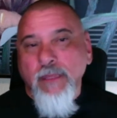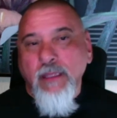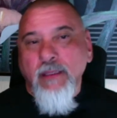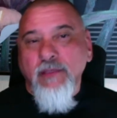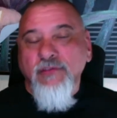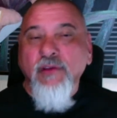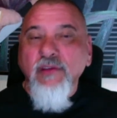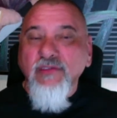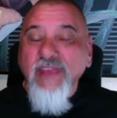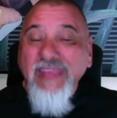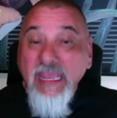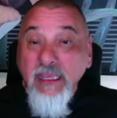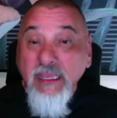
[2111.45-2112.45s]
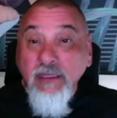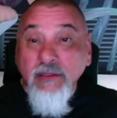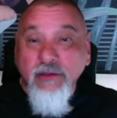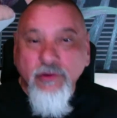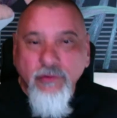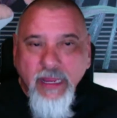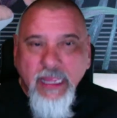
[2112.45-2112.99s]
So because I can't get into
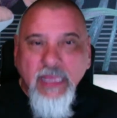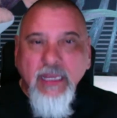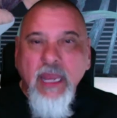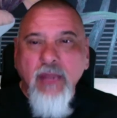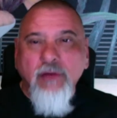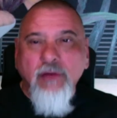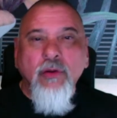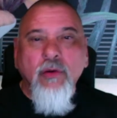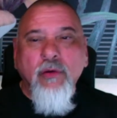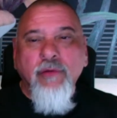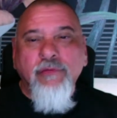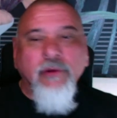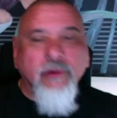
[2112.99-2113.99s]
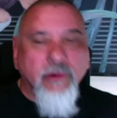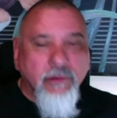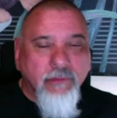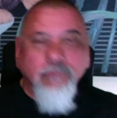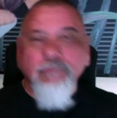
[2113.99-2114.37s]
your head, I don't know if you're,